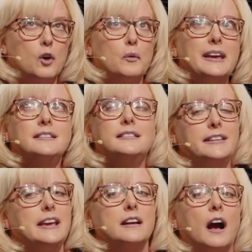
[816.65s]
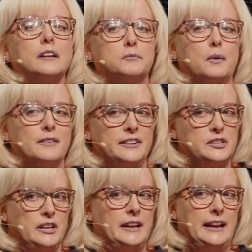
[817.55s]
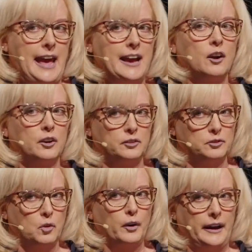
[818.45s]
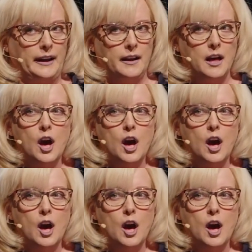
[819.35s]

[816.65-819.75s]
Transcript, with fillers: We can see God's provision in Hagar's story